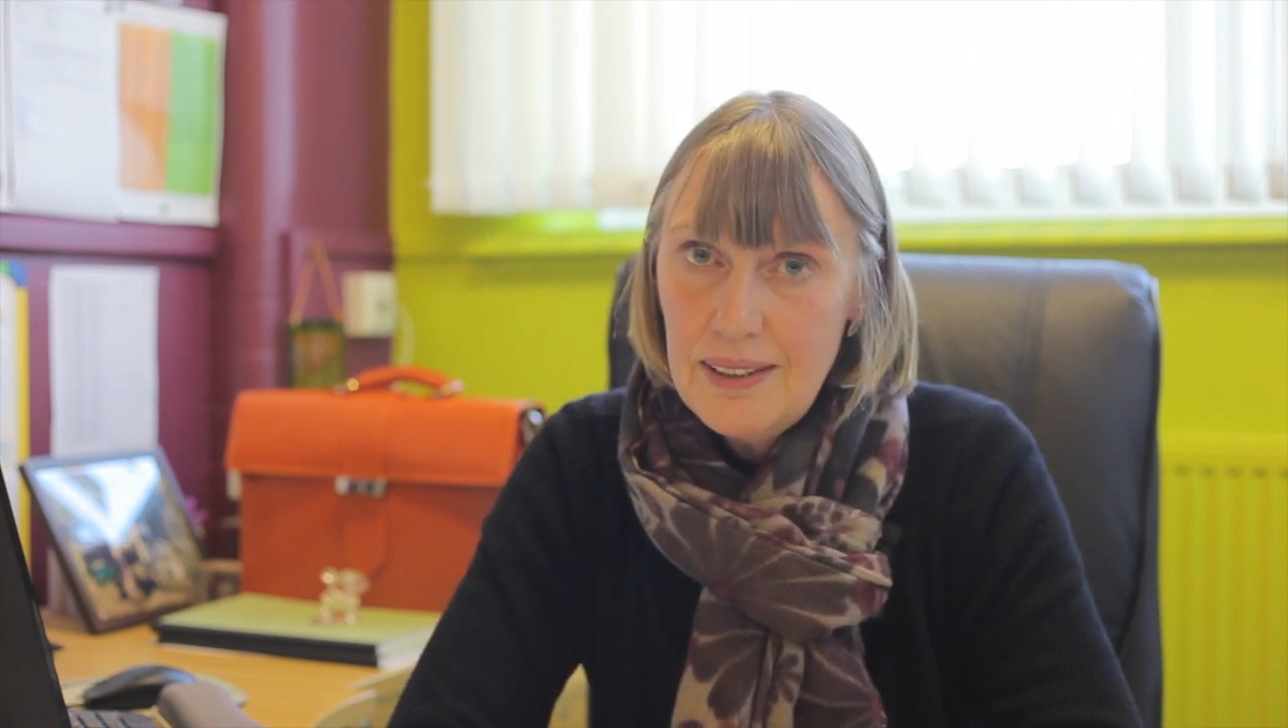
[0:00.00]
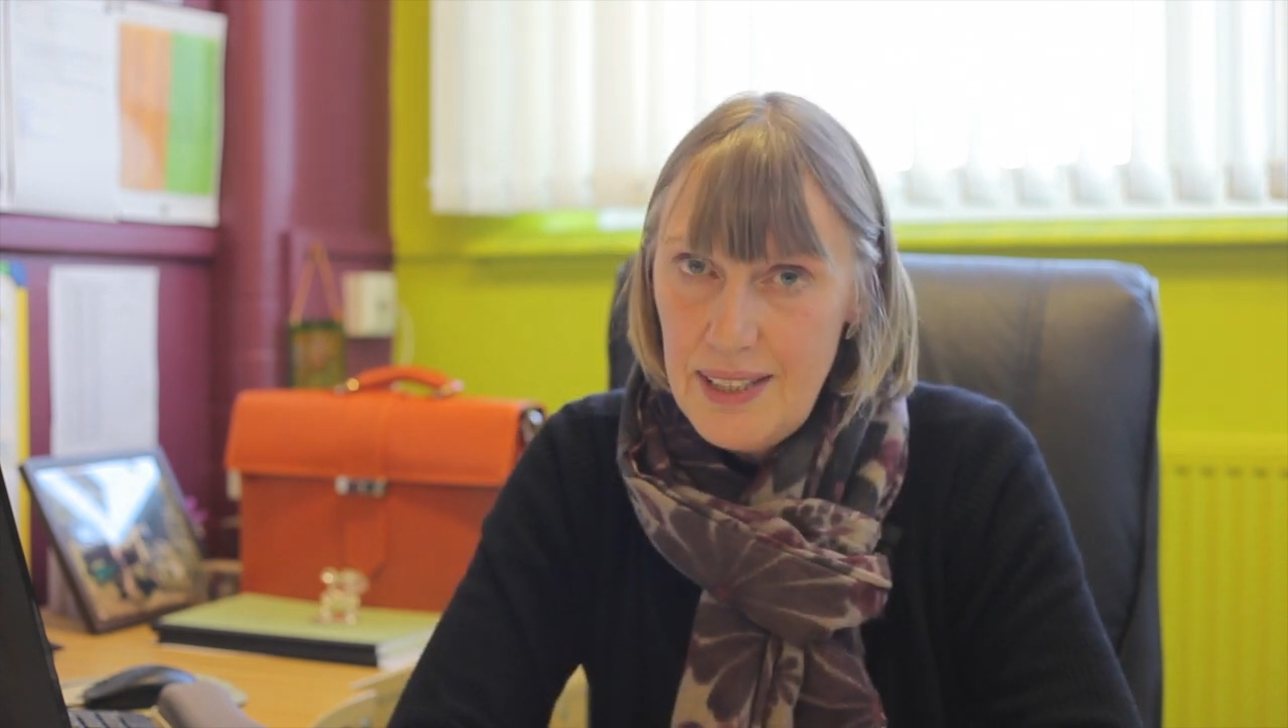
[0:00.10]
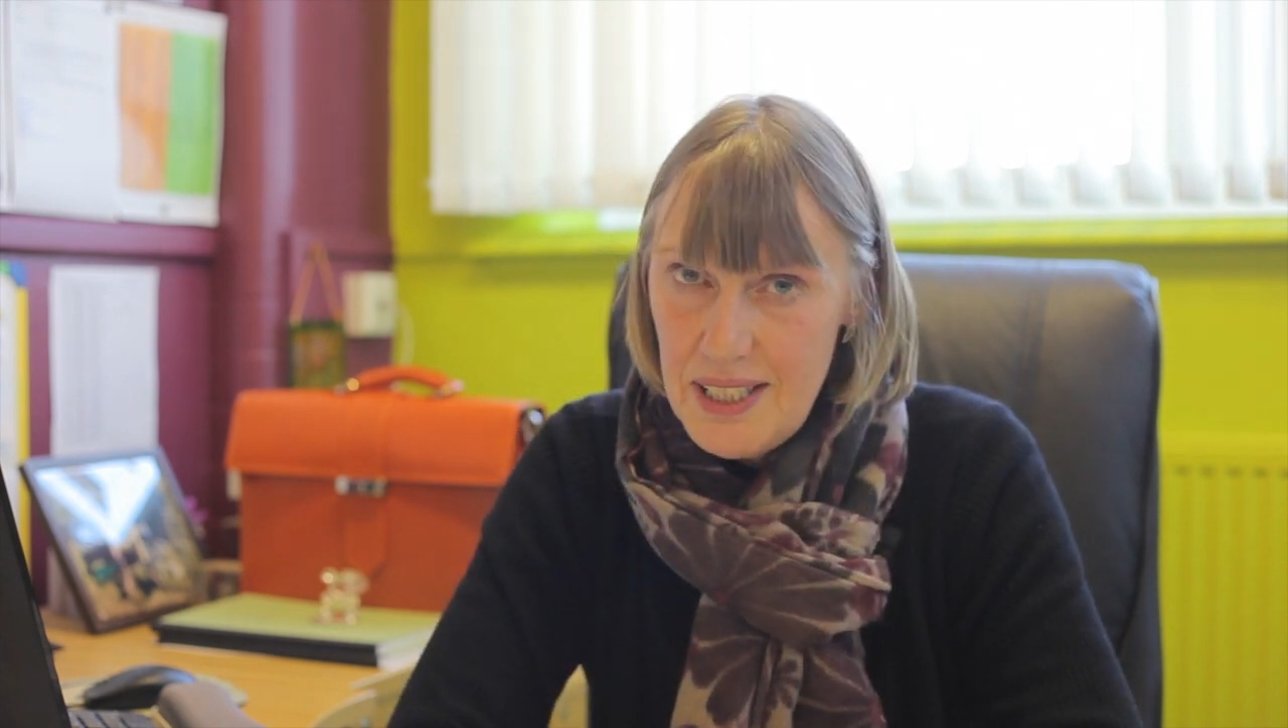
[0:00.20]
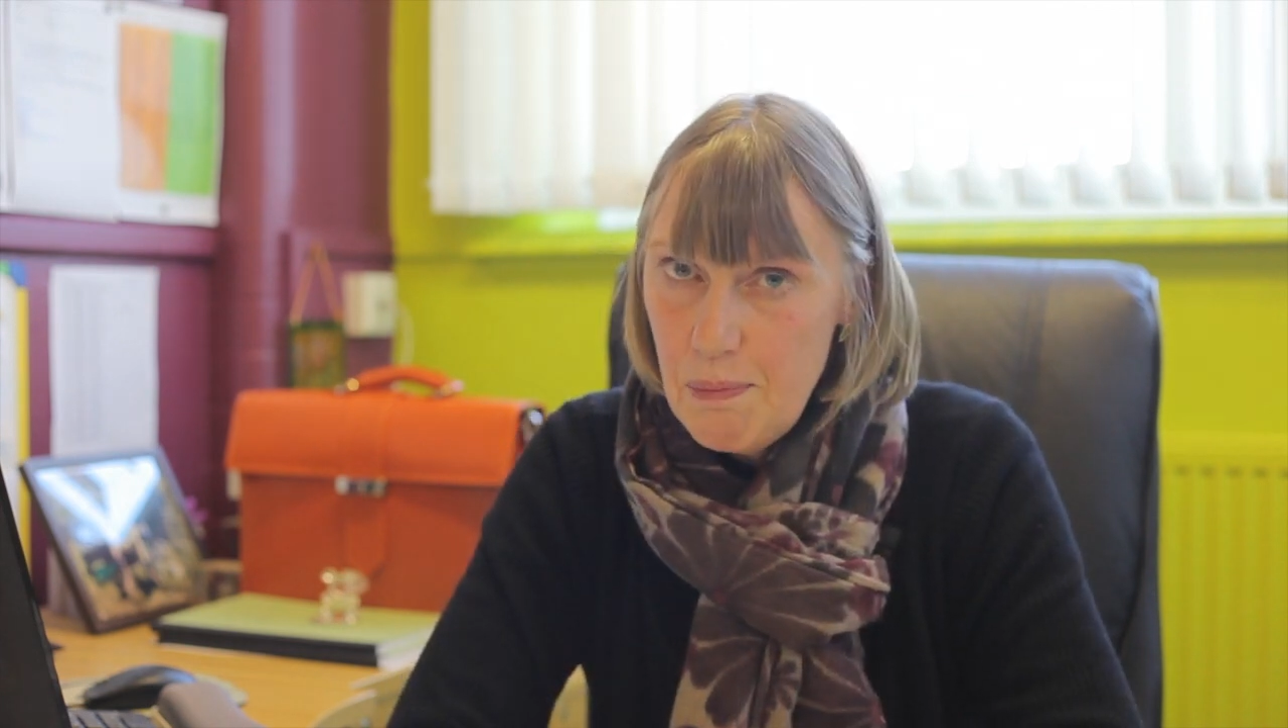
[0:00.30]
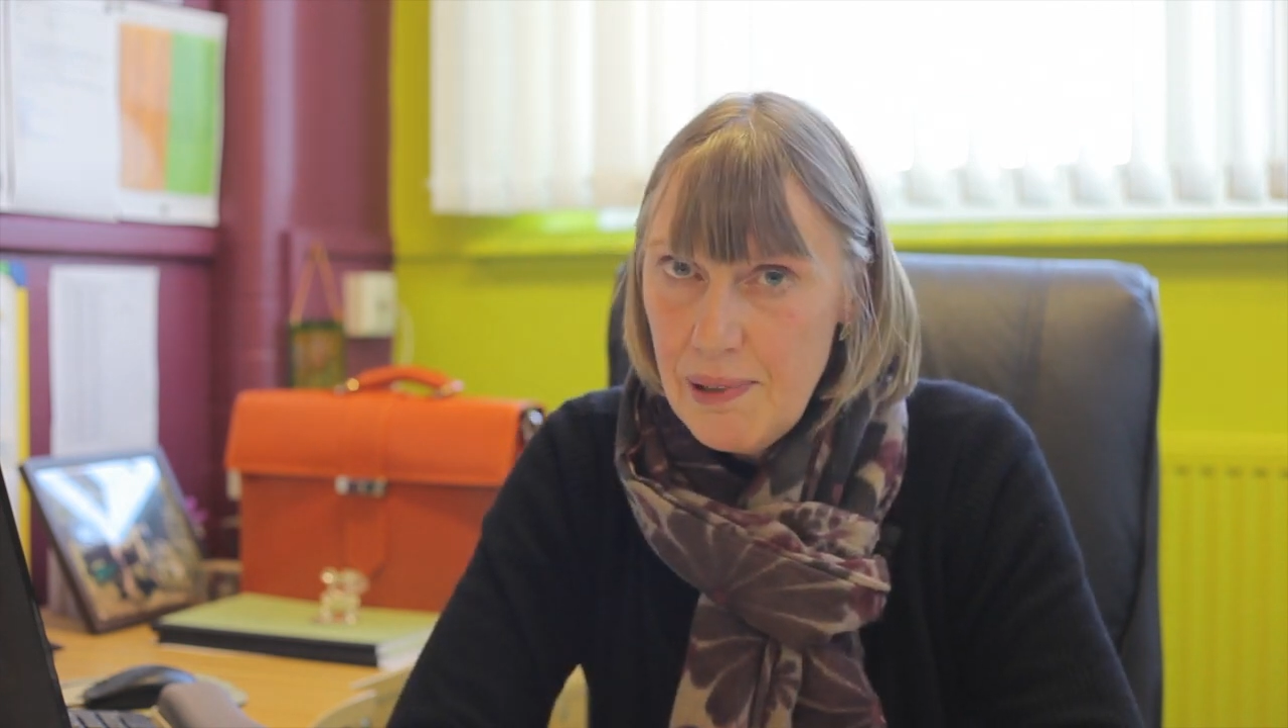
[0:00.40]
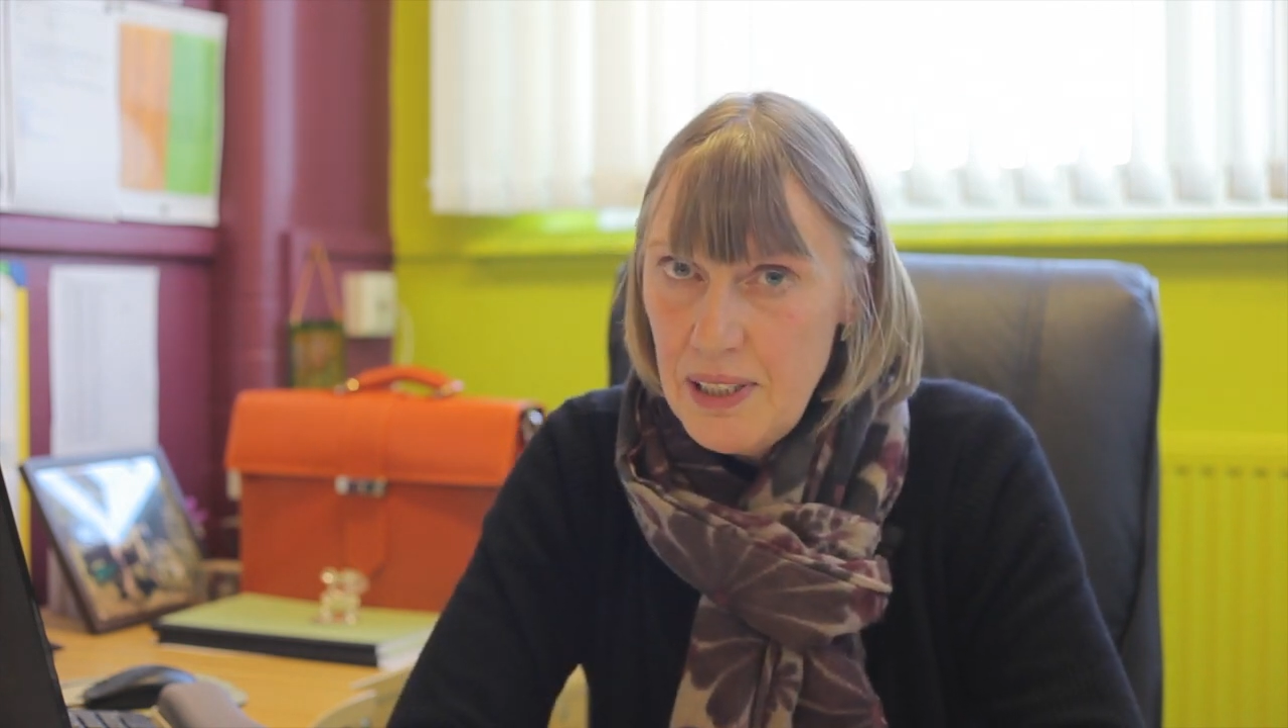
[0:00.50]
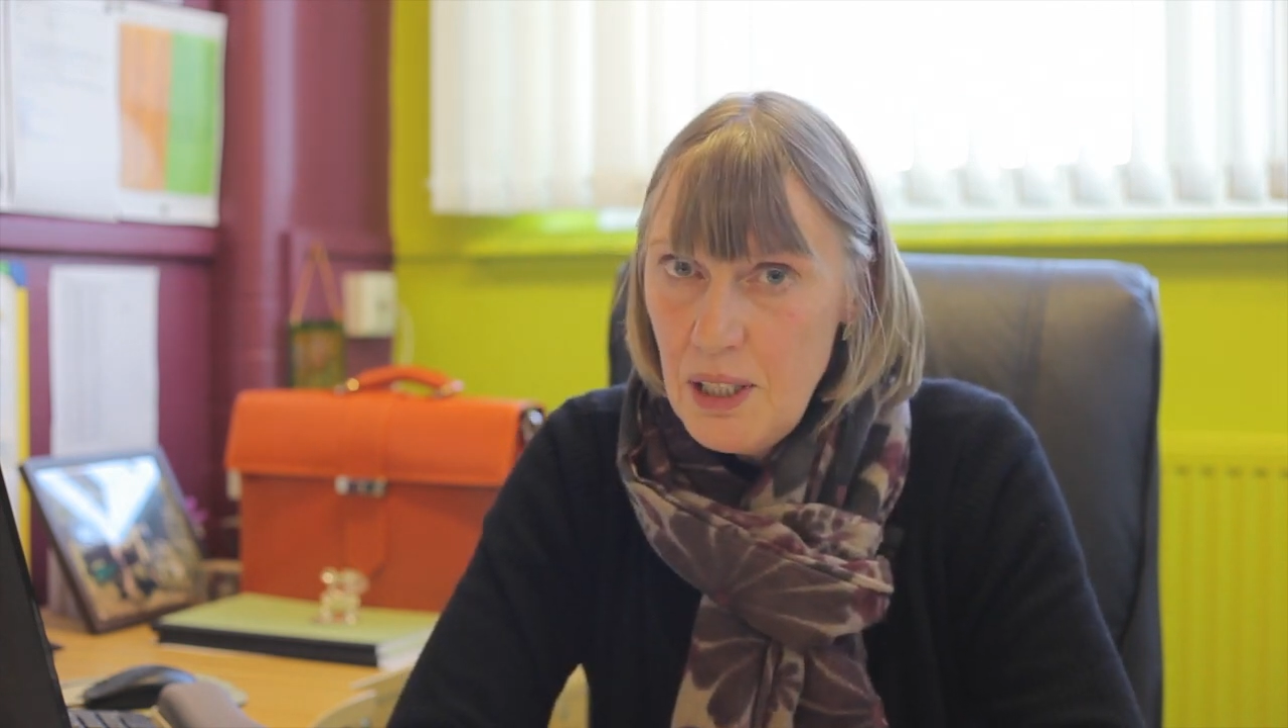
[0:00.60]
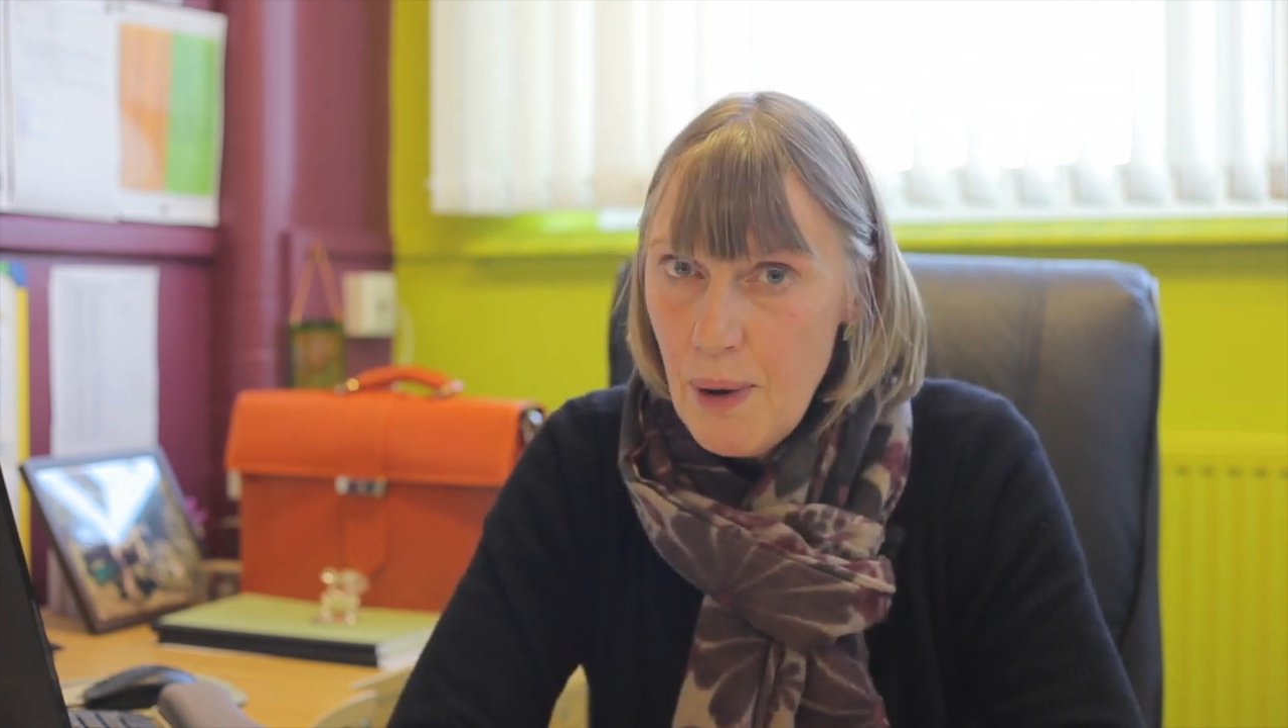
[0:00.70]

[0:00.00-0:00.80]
Discipline your